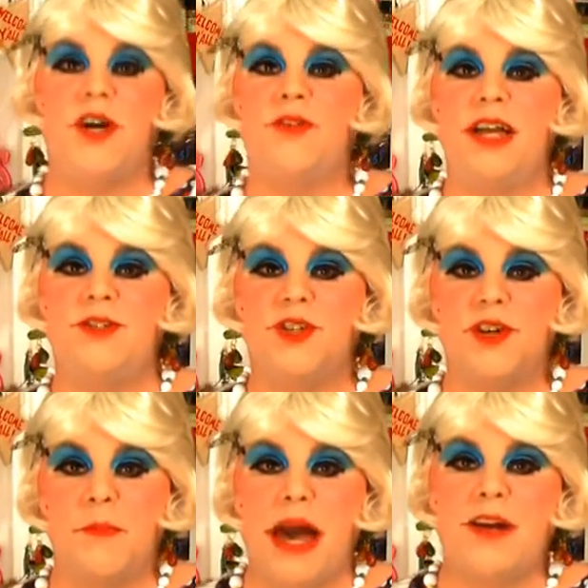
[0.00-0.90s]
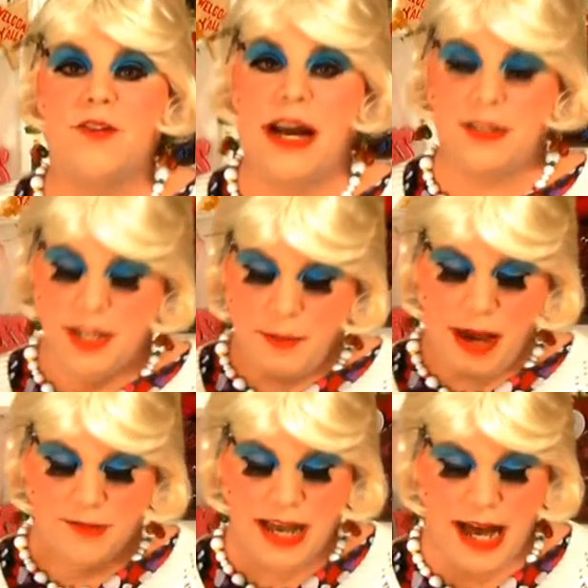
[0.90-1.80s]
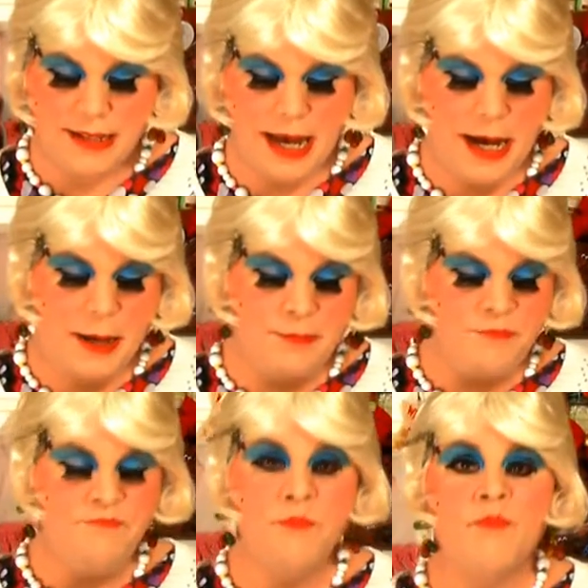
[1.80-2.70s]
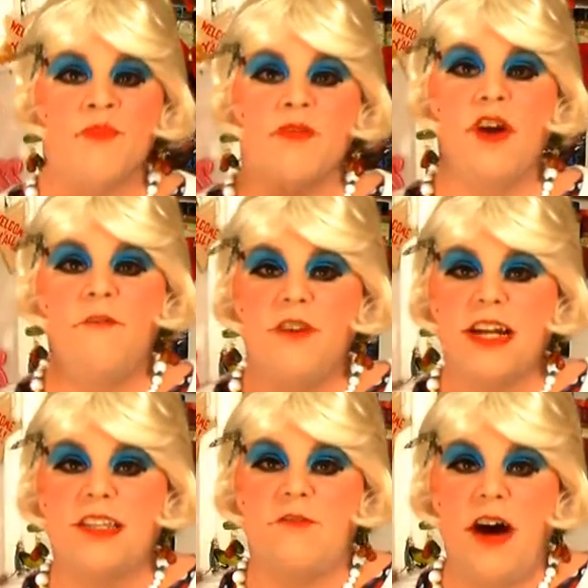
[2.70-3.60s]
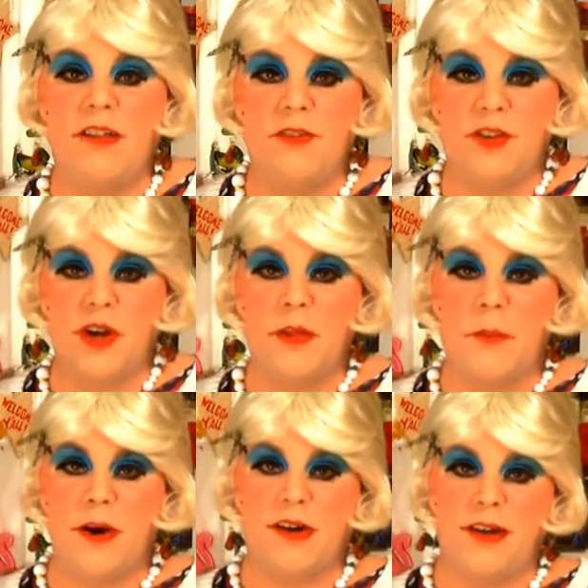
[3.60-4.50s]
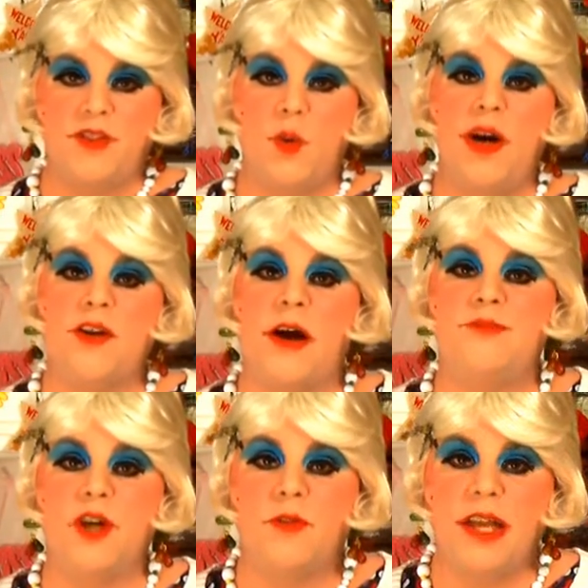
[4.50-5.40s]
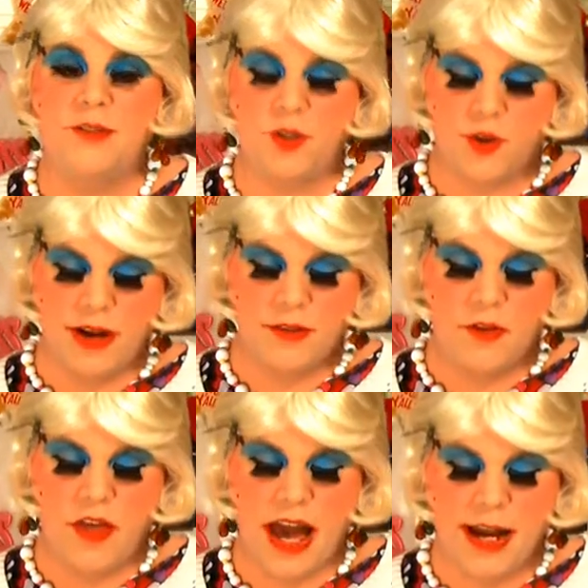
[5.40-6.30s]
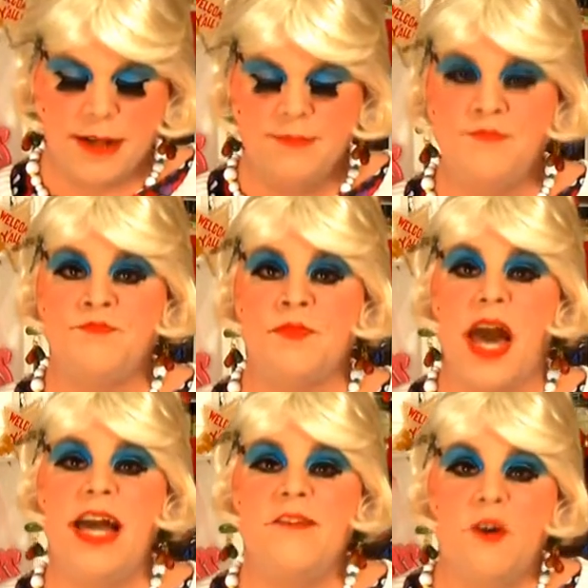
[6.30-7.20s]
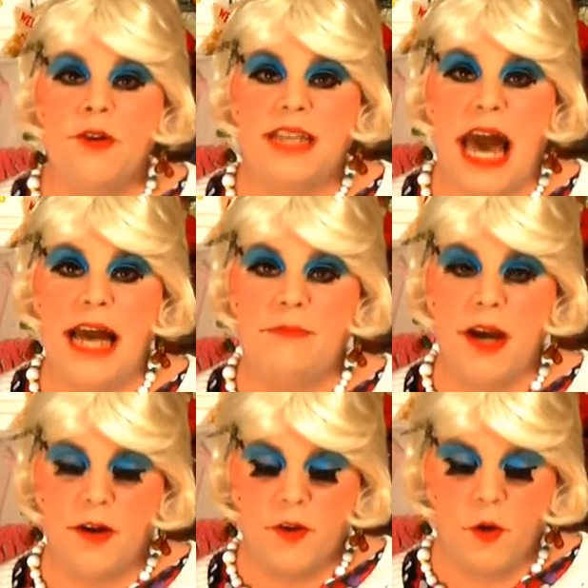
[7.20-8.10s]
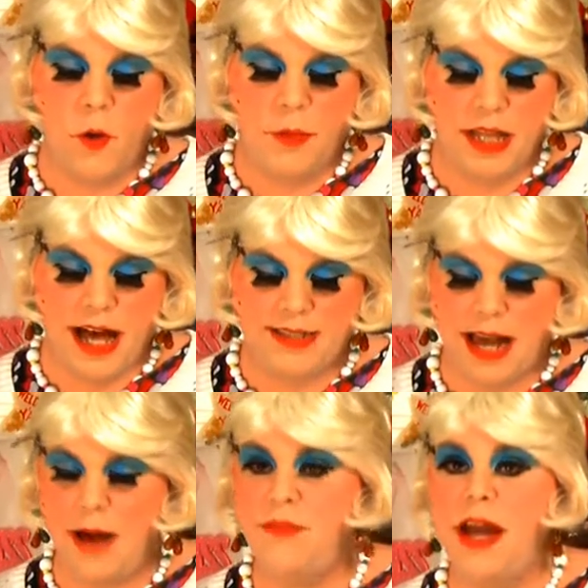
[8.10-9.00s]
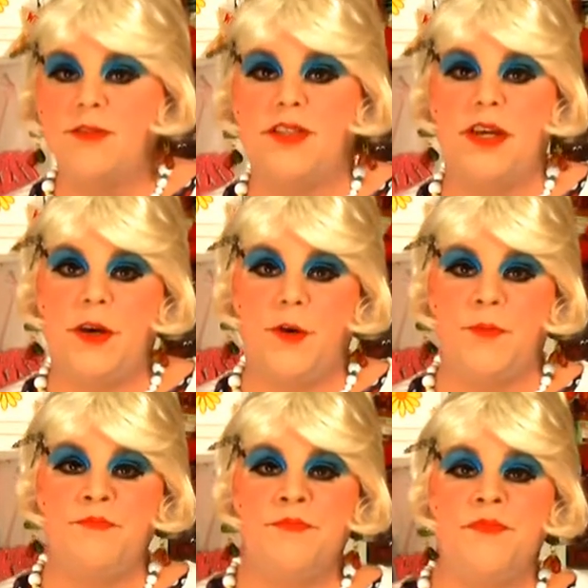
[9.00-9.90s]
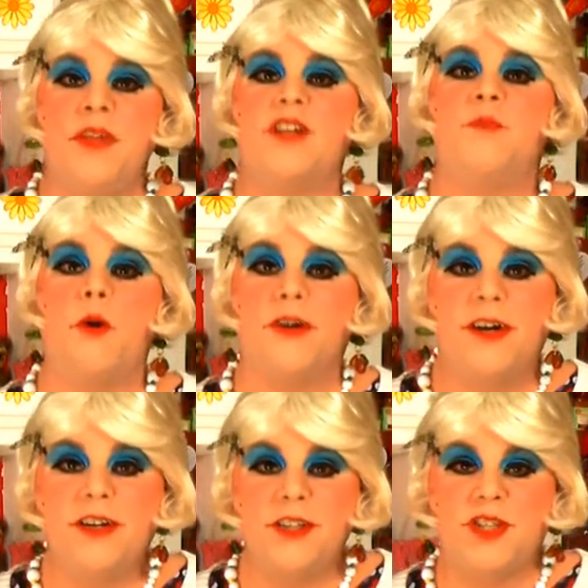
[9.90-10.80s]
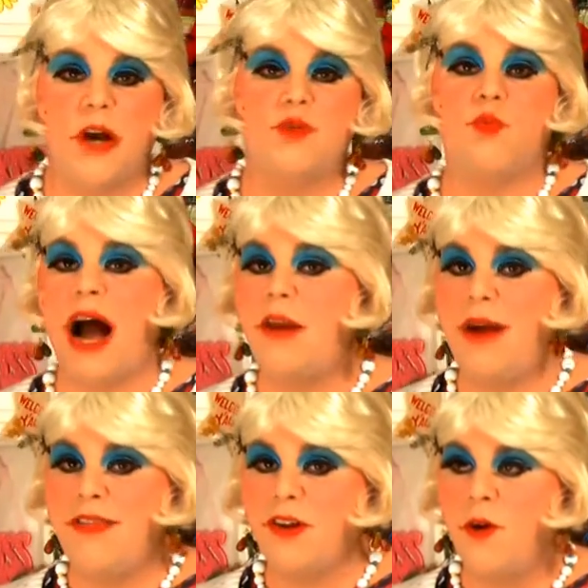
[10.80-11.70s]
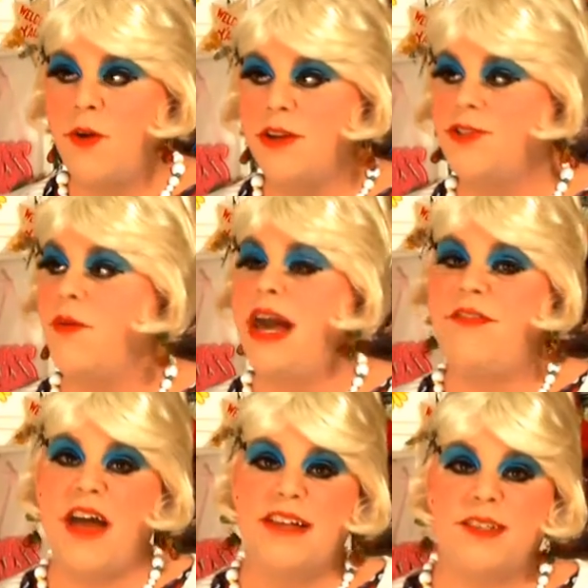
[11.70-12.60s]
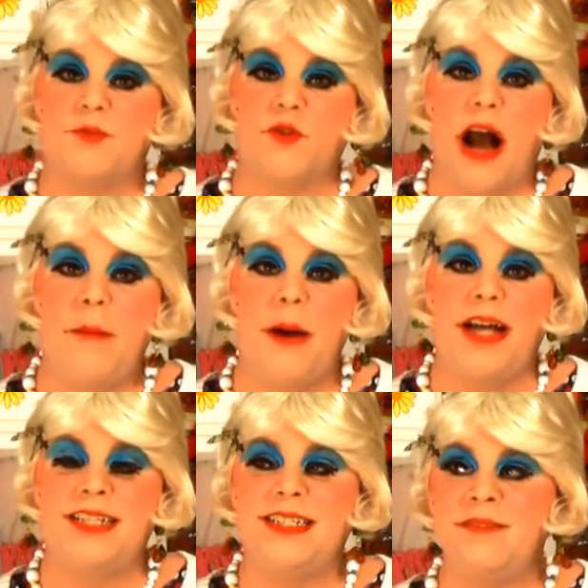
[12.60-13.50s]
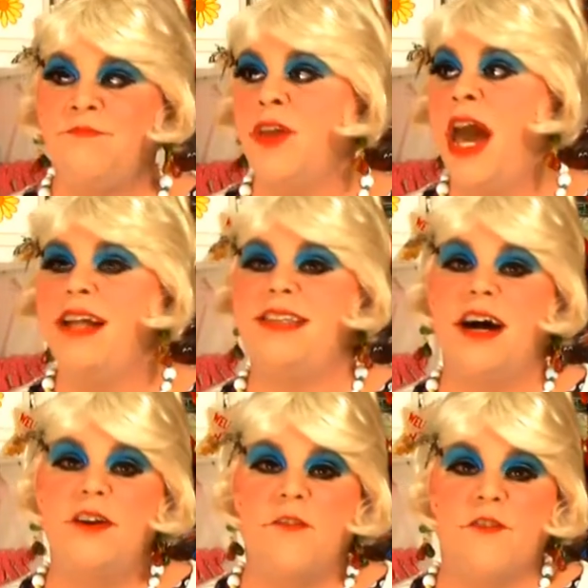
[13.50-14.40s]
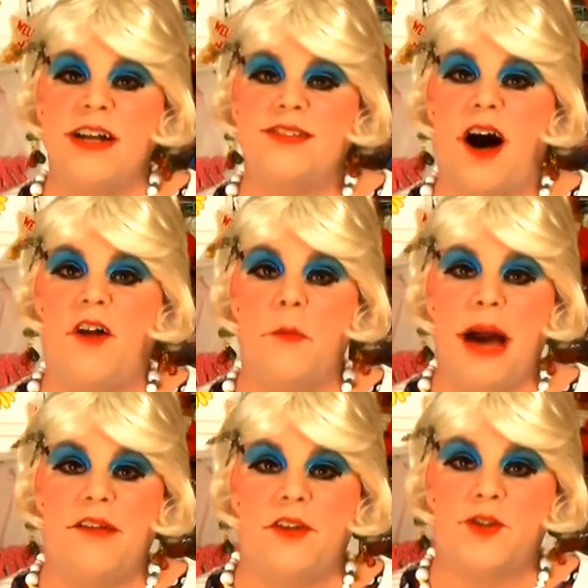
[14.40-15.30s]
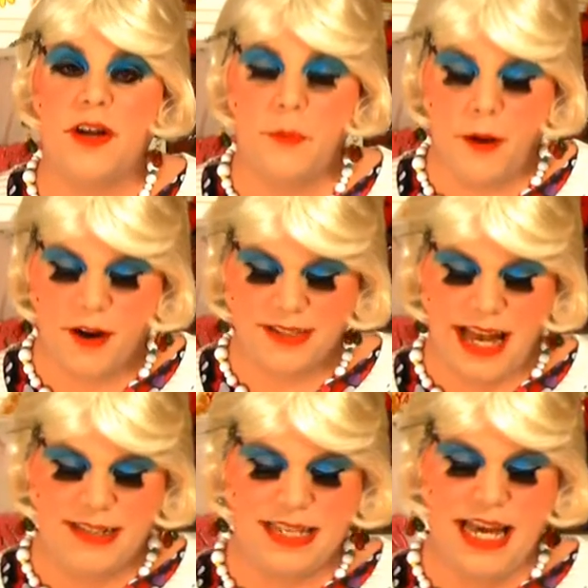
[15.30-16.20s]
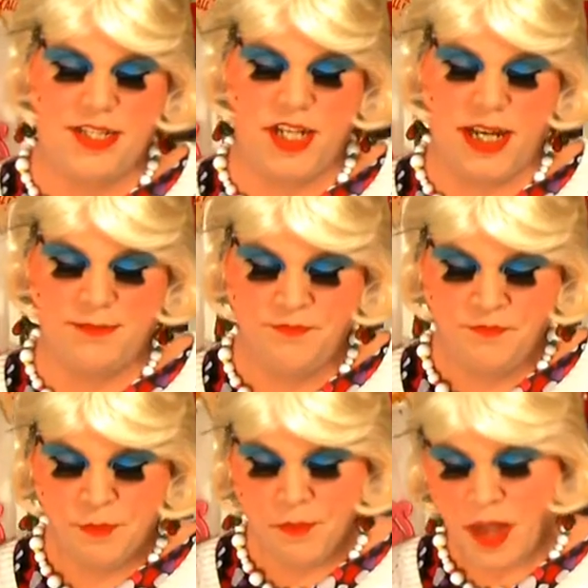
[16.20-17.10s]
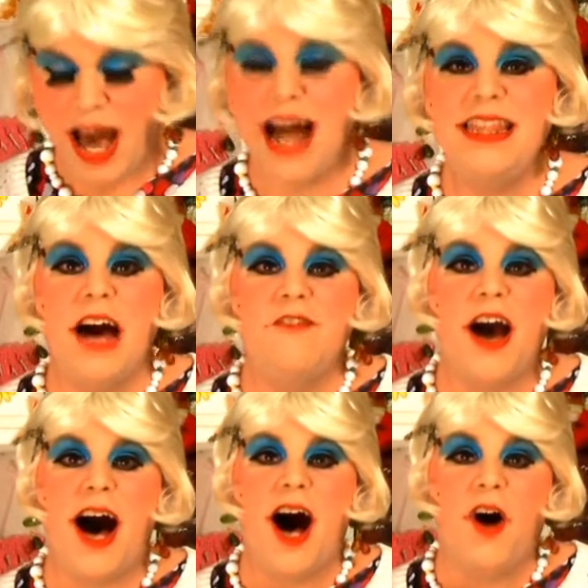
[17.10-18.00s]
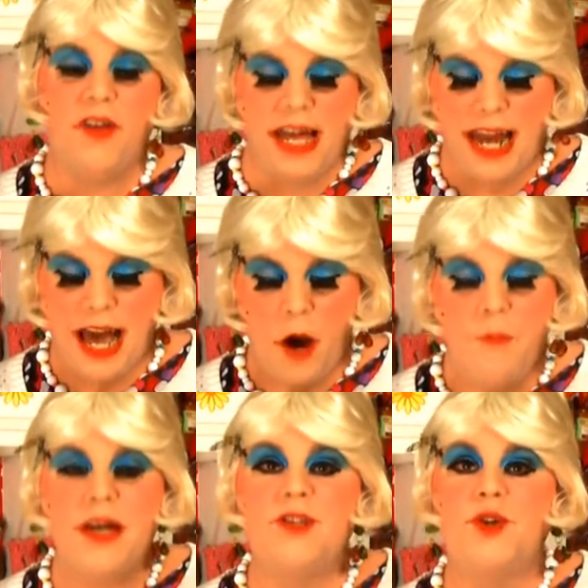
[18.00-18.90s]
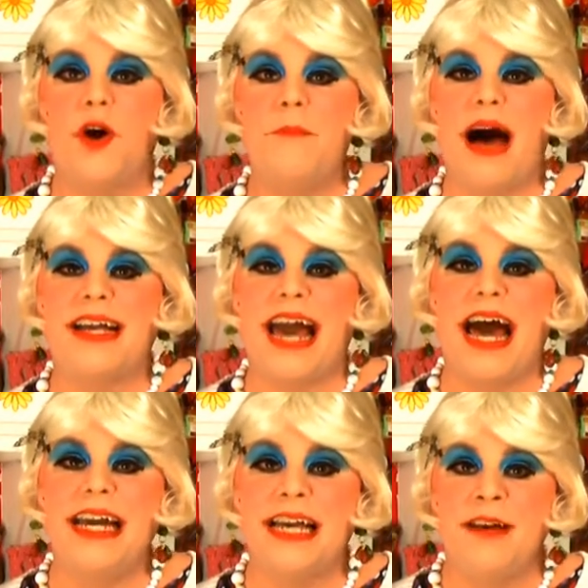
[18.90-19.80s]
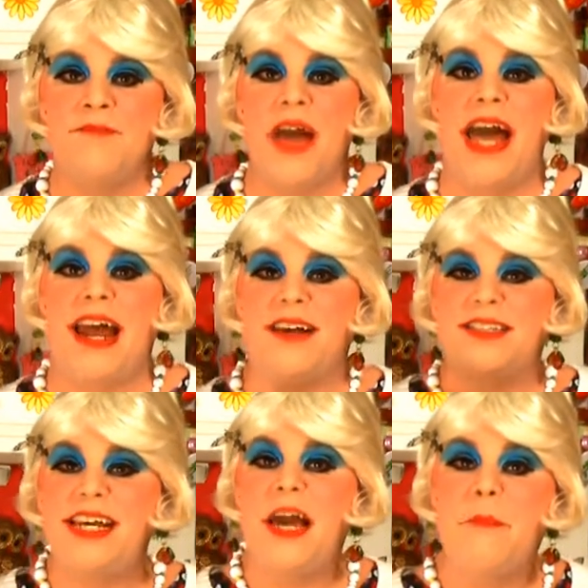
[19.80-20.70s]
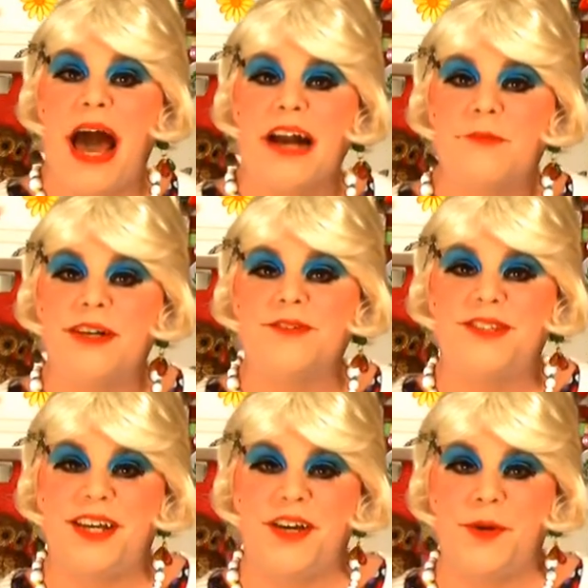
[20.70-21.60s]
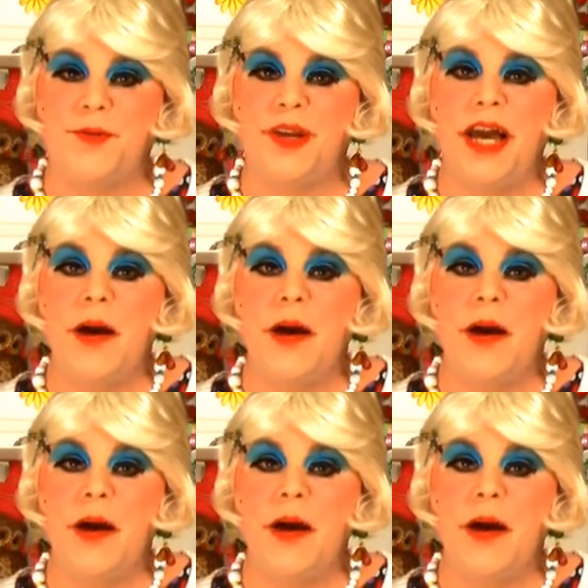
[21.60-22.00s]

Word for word: jolenesugarbaker at gmail.com. Don't forget to follow the trailer park on Twitter. I'm Jolene's Trailer there. And of course, add me on Google+. Plus. I'm there too. There's more cooking shows right around the corner, so hit that subscribe button and tell your friends all about the Trailer Park Test Kitchen. I love you all, and I hope you enjoy my cake, and I'll see you back real soon.